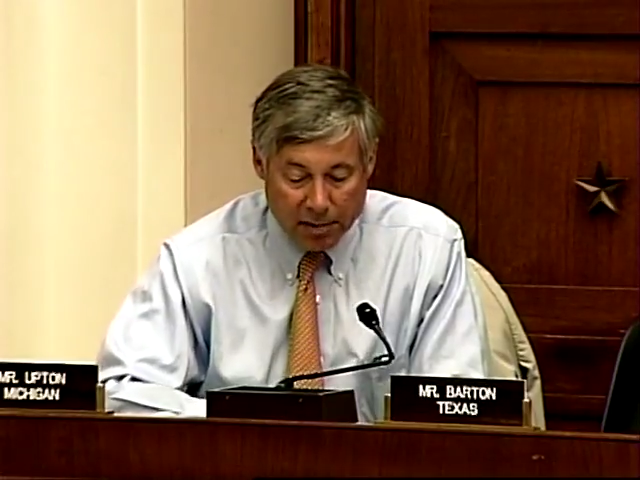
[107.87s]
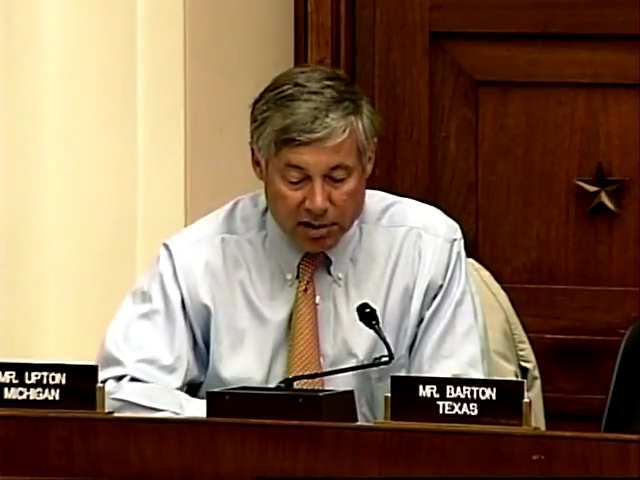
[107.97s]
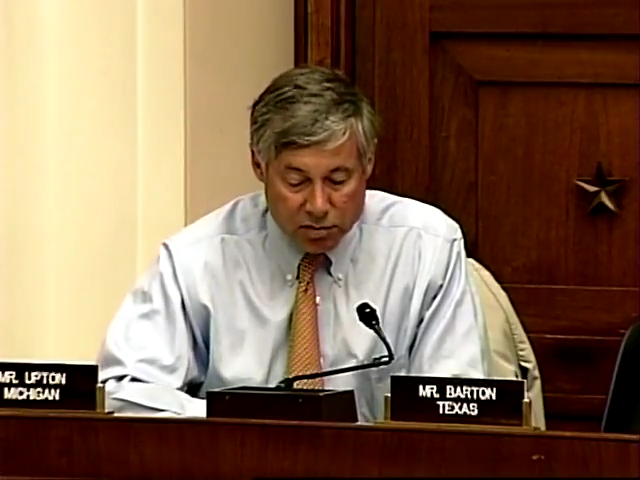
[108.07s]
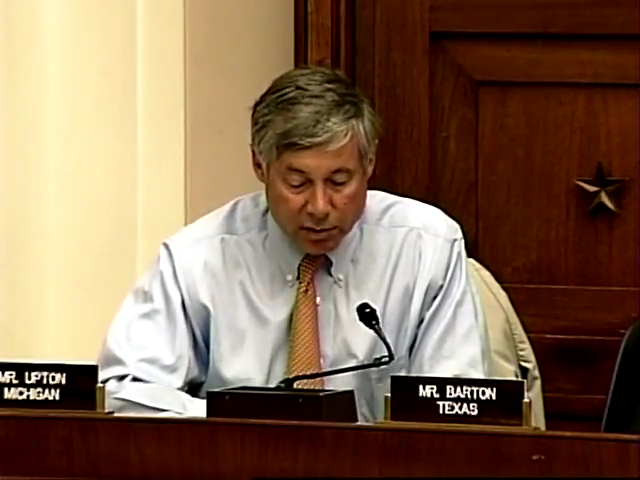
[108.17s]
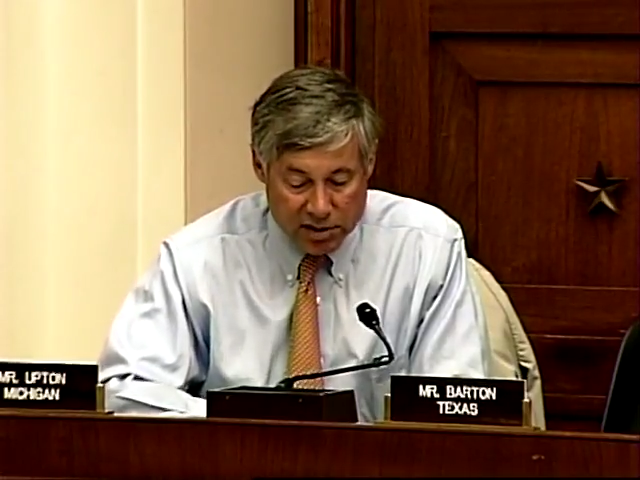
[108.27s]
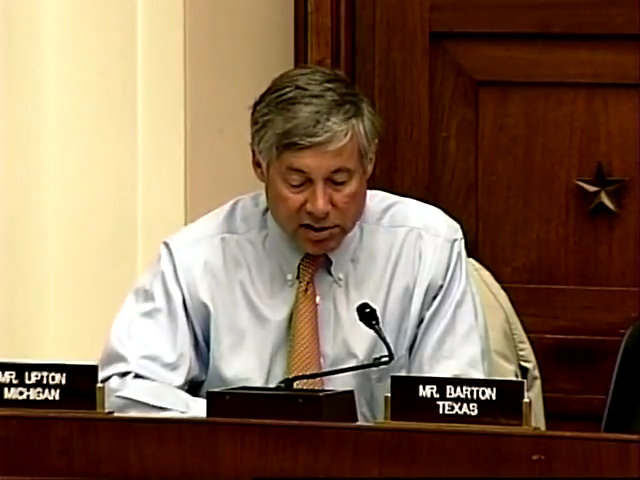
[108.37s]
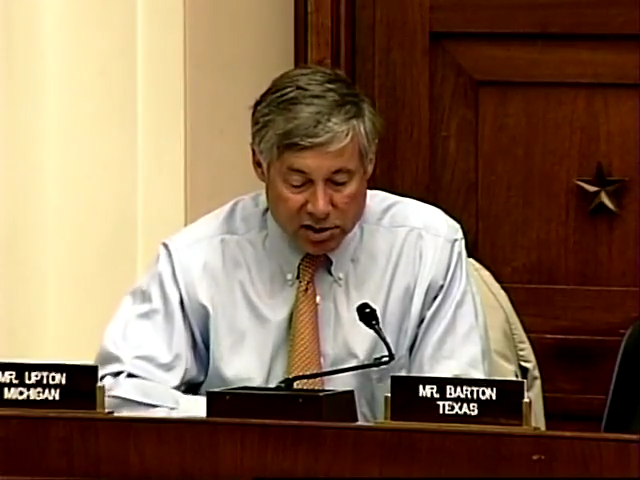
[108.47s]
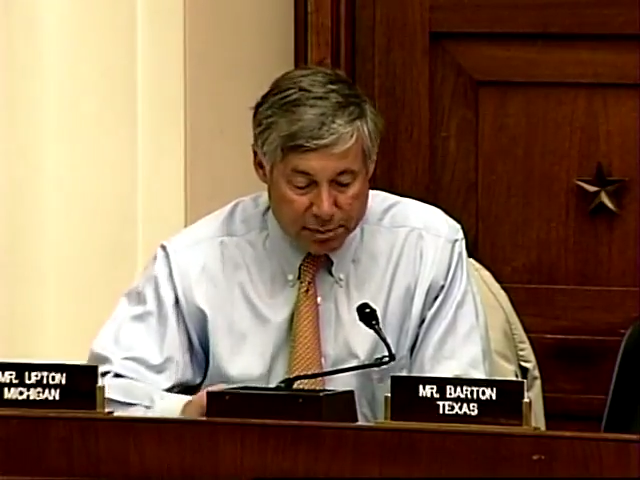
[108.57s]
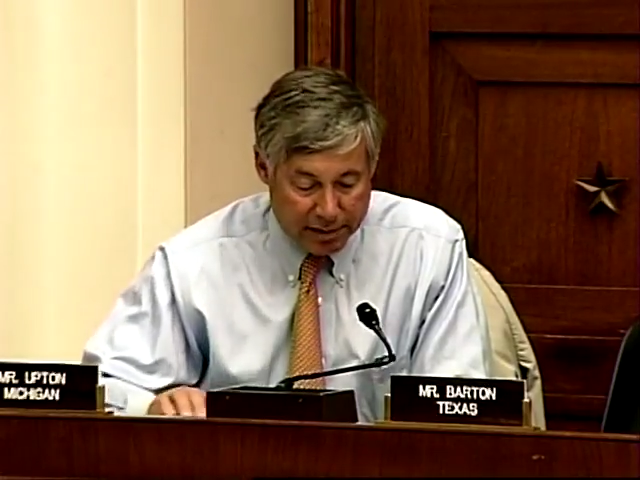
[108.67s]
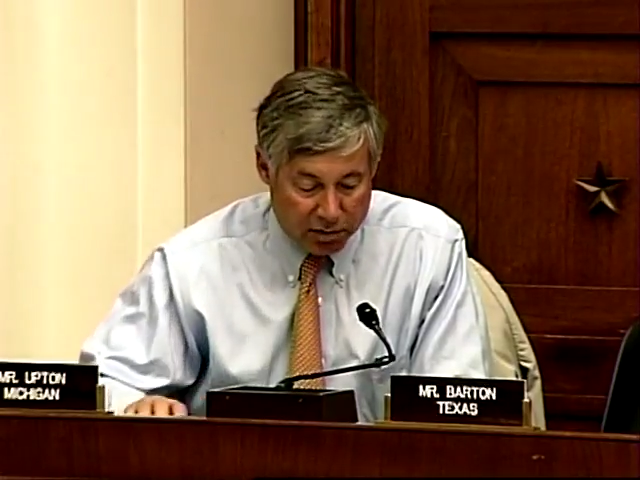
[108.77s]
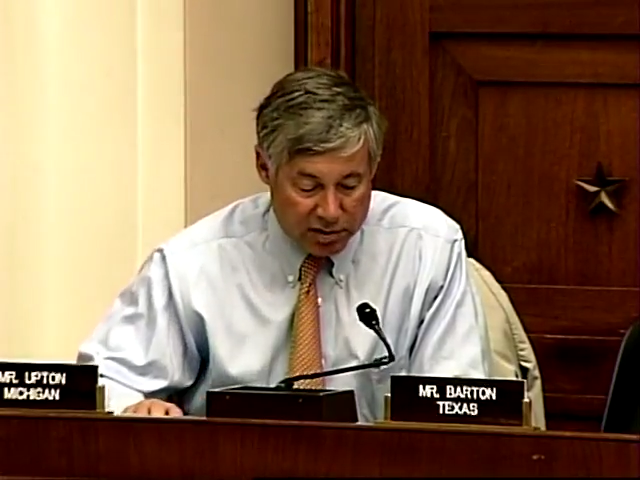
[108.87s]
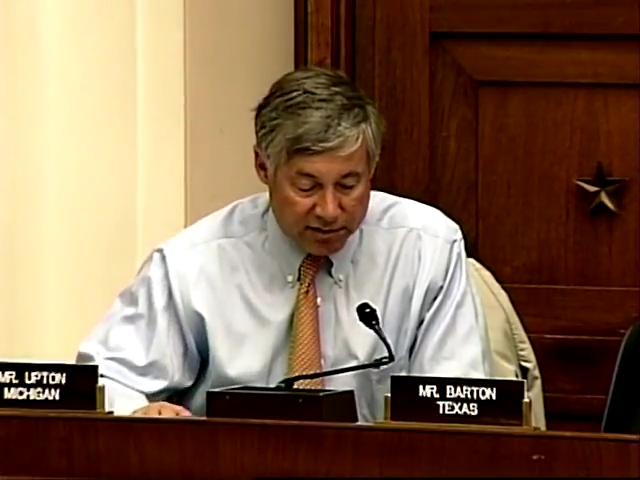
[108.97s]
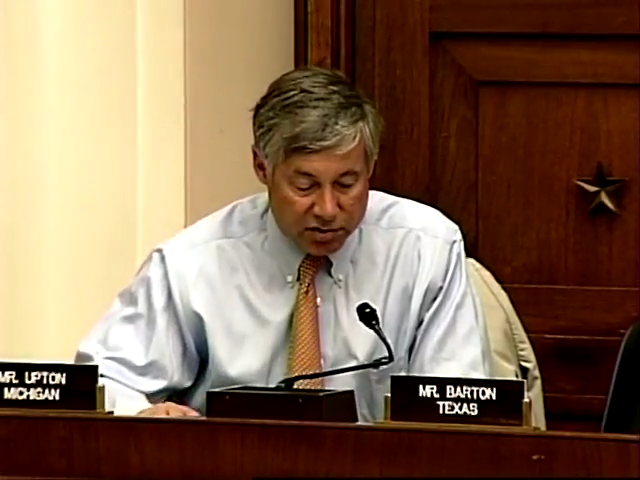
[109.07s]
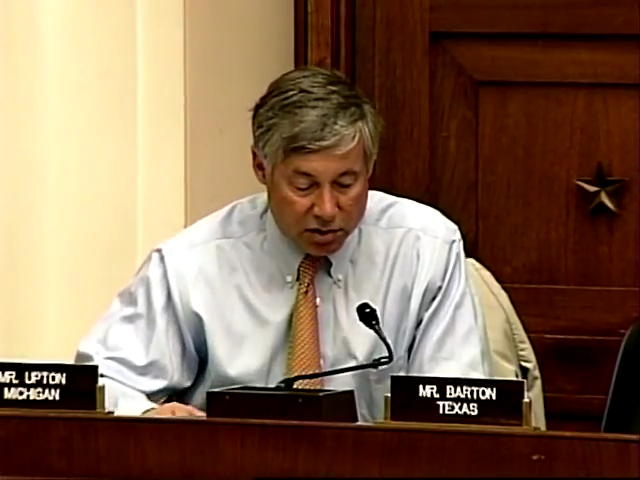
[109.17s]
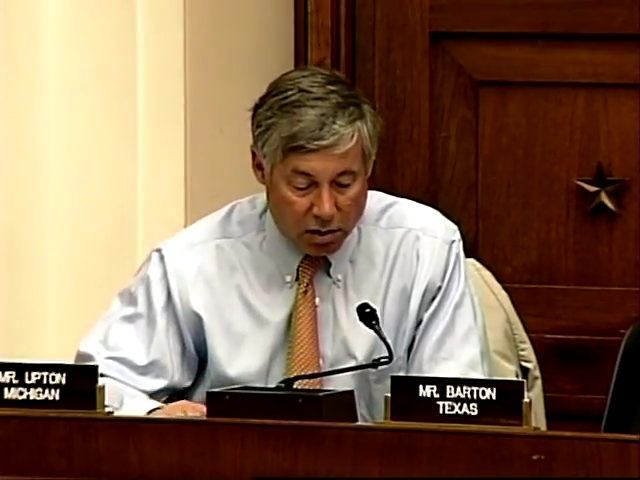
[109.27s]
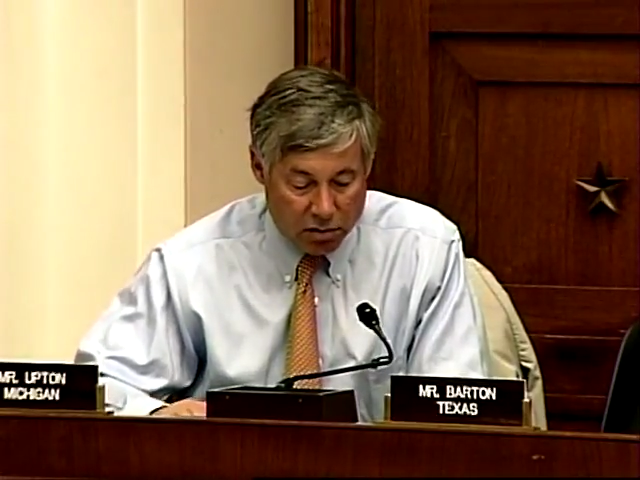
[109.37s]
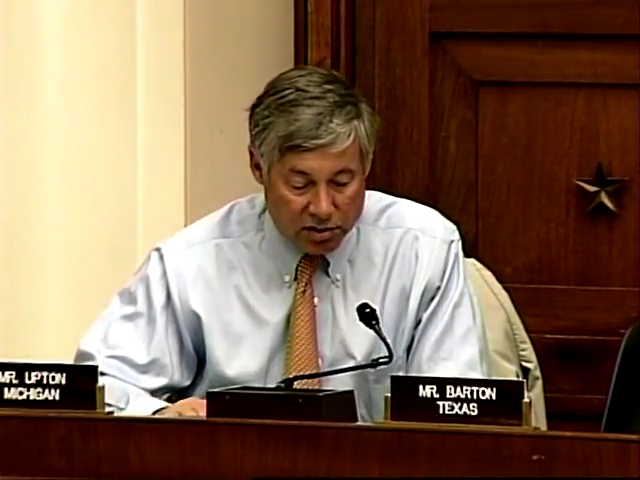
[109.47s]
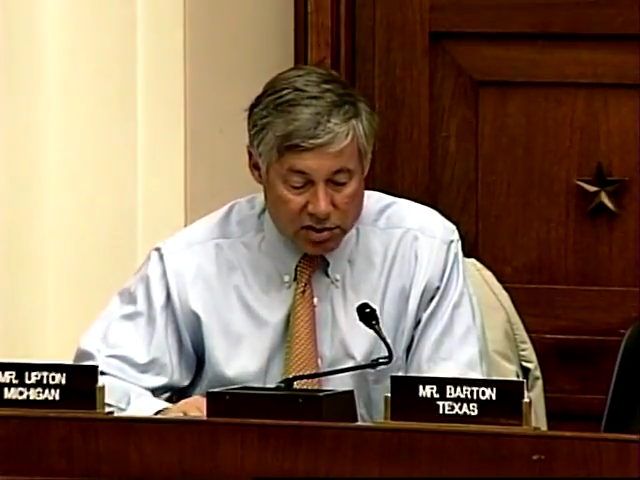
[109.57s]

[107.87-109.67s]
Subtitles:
But as recent spills have shown,